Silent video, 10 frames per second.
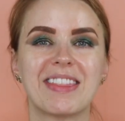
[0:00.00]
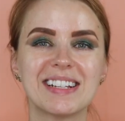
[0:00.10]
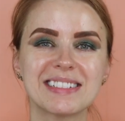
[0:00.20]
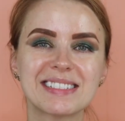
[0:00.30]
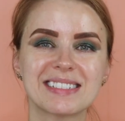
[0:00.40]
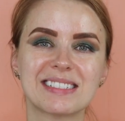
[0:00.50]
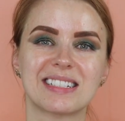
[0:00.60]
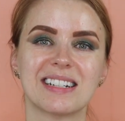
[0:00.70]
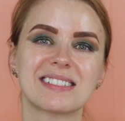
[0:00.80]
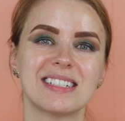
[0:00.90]
this
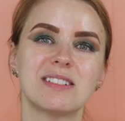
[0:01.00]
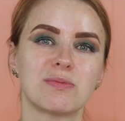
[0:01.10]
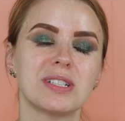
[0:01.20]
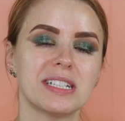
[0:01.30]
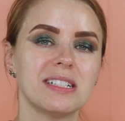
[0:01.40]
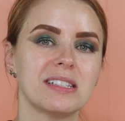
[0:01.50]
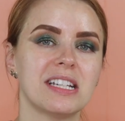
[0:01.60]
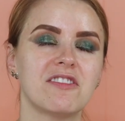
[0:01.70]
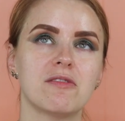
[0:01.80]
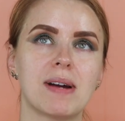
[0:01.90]
doesn't really
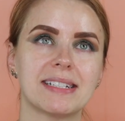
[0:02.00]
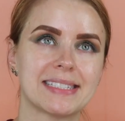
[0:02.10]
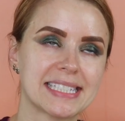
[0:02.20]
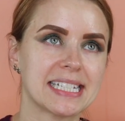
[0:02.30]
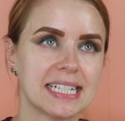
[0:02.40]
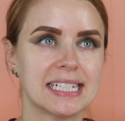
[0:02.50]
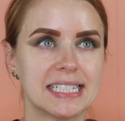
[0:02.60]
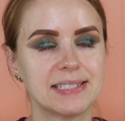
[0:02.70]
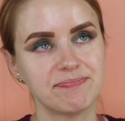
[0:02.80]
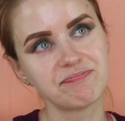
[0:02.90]
leave my
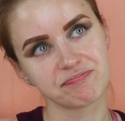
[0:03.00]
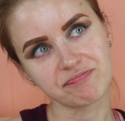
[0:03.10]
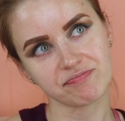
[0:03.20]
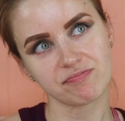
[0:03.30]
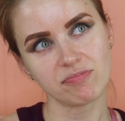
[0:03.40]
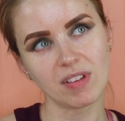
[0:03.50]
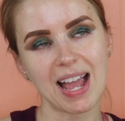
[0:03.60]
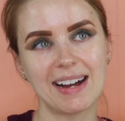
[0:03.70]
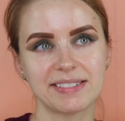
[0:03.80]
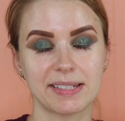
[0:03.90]
skin
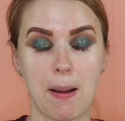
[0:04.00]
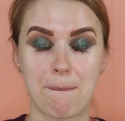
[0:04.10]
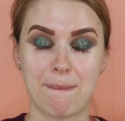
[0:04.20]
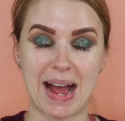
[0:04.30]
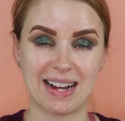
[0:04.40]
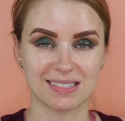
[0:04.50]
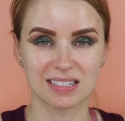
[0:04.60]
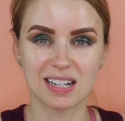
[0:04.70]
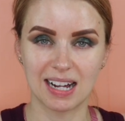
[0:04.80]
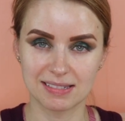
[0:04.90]
as
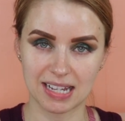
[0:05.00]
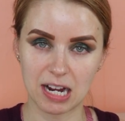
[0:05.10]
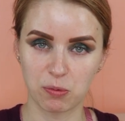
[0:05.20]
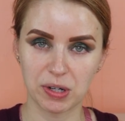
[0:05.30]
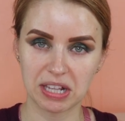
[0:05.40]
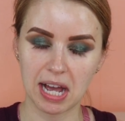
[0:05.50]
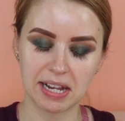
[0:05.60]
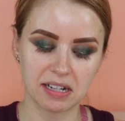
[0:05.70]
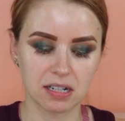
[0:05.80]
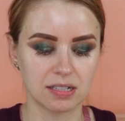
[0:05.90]
matte as I would
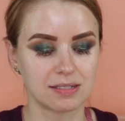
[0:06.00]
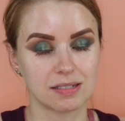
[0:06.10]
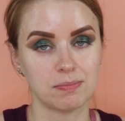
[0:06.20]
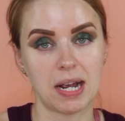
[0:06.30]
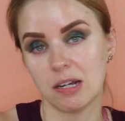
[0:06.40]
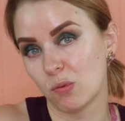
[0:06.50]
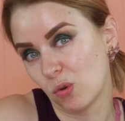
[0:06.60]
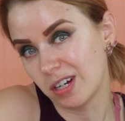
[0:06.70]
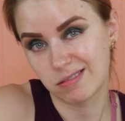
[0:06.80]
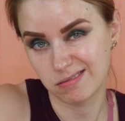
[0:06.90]
like, despite
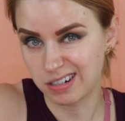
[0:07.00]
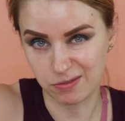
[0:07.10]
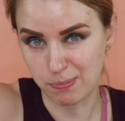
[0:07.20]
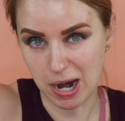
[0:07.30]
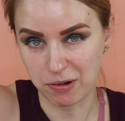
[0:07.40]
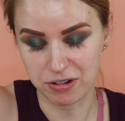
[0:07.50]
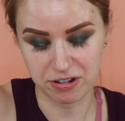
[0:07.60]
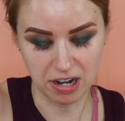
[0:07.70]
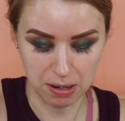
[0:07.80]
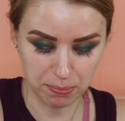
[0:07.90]
whatever
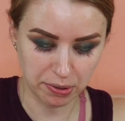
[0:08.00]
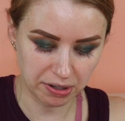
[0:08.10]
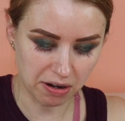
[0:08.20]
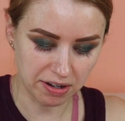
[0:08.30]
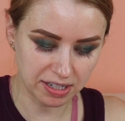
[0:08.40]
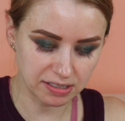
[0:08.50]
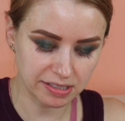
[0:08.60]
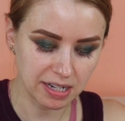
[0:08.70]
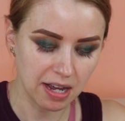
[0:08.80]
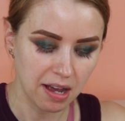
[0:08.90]
powder I put on
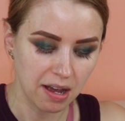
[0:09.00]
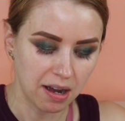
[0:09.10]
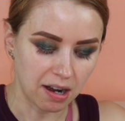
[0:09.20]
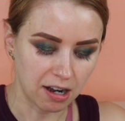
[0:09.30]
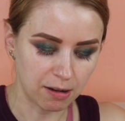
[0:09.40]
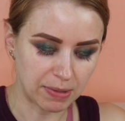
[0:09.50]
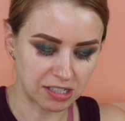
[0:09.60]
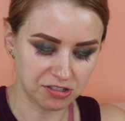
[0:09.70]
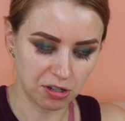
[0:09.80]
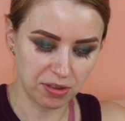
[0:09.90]
it. Um,
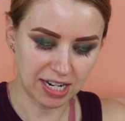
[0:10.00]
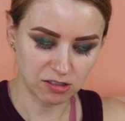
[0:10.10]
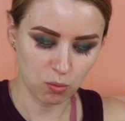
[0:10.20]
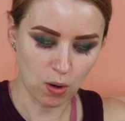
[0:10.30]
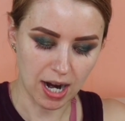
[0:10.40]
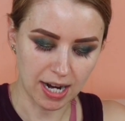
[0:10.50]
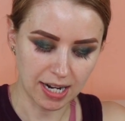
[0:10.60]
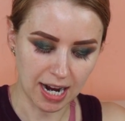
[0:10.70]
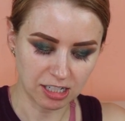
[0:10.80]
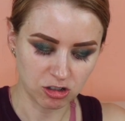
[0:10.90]
so that's
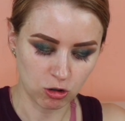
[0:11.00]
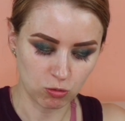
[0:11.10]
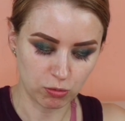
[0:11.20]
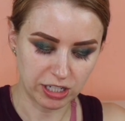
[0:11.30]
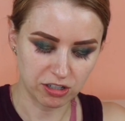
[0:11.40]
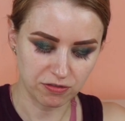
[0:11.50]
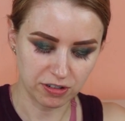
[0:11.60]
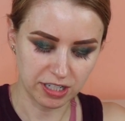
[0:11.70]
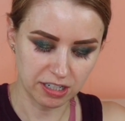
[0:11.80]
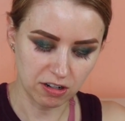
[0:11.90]
why I don't reach
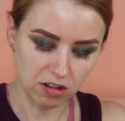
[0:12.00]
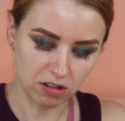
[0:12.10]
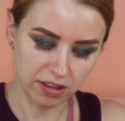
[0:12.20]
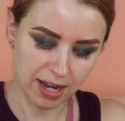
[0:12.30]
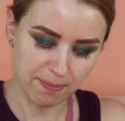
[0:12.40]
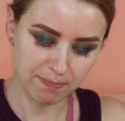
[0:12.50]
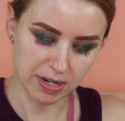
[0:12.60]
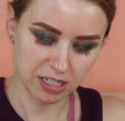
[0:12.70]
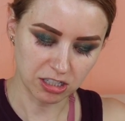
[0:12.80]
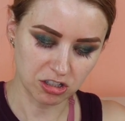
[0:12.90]
for it all that
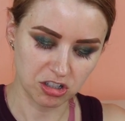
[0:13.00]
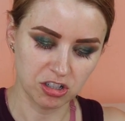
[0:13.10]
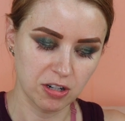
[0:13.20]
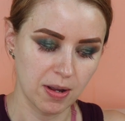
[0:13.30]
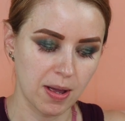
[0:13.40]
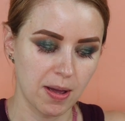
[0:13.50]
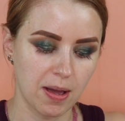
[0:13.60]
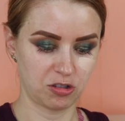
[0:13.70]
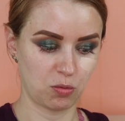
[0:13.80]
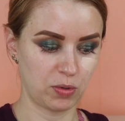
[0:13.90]
much.
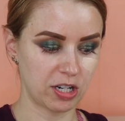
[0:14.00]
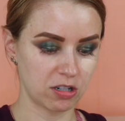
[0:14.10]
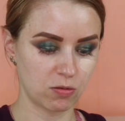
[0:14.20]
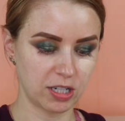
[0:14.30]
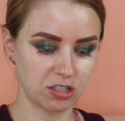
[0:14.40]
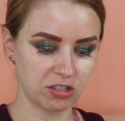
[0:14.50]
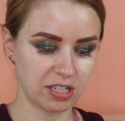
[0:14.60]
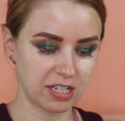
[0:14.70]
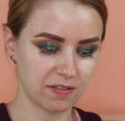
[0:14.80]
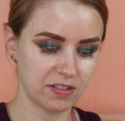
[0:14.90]
So we are going to
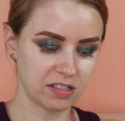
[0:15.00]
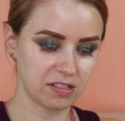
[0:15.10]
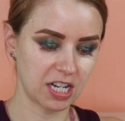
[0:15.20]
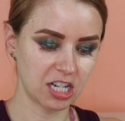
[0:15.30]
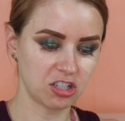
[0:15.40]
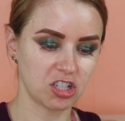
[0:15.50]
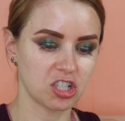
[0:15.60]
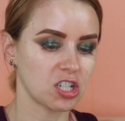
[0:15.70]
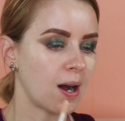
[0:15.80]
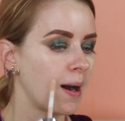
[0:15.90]
give this a
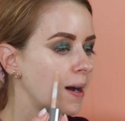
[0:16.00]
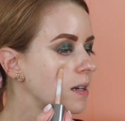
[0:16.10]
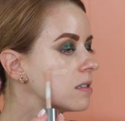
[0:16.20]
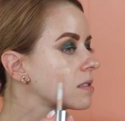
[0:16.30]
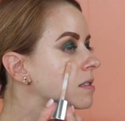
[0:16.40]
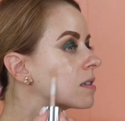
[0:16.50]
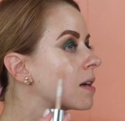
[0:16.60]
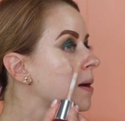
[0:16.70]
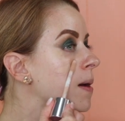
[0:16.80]
shot.